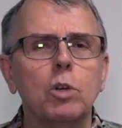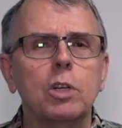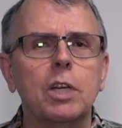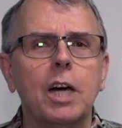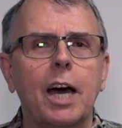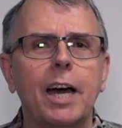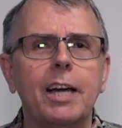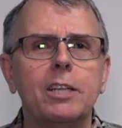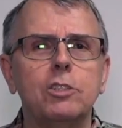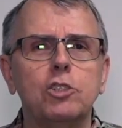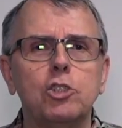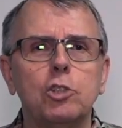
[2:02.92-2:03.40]

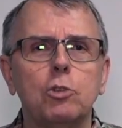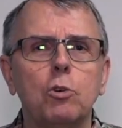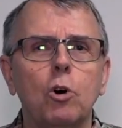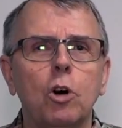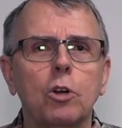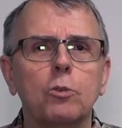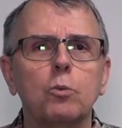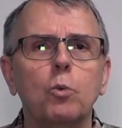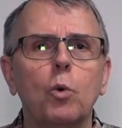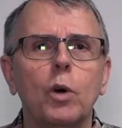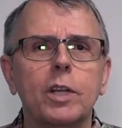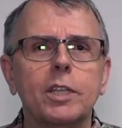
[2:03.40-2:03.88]
guide you
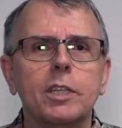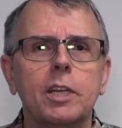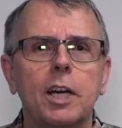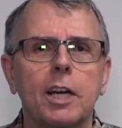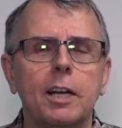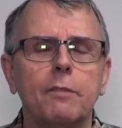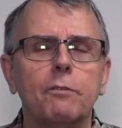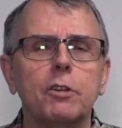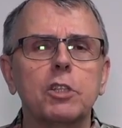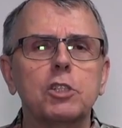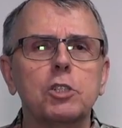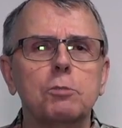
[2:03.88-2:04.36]
on what kind
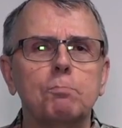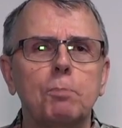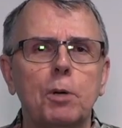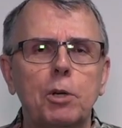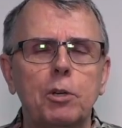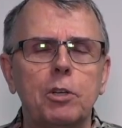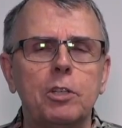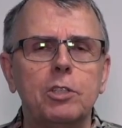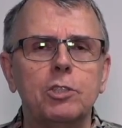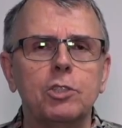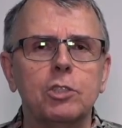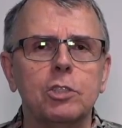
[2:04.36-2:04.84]
of
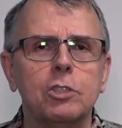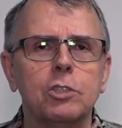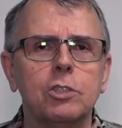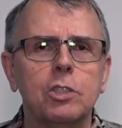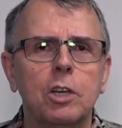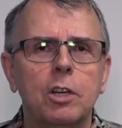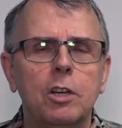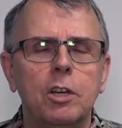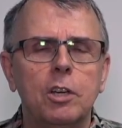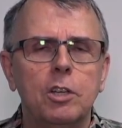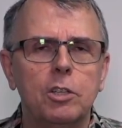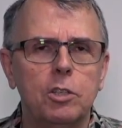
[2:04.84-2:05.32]
experiences
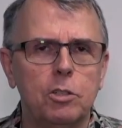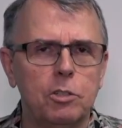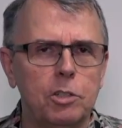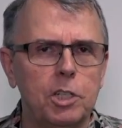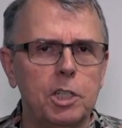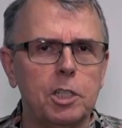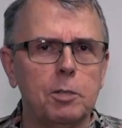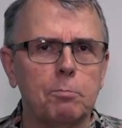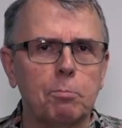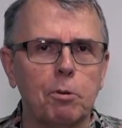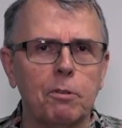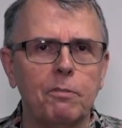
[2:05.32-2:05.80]
you
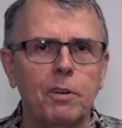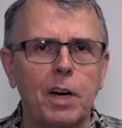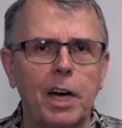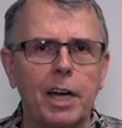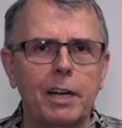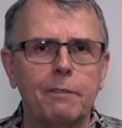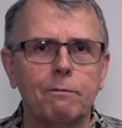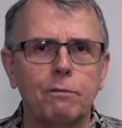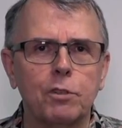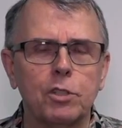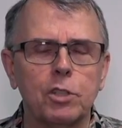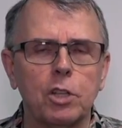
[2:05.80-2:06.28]
need to
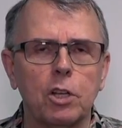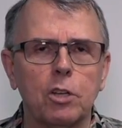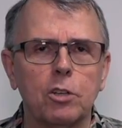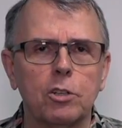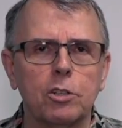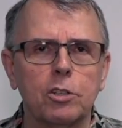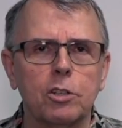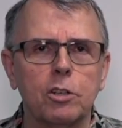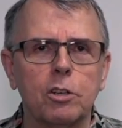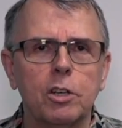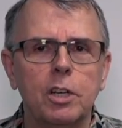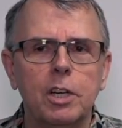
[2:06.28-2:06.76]
provide for the
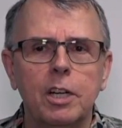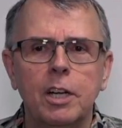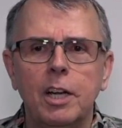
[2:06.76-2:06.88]
learner.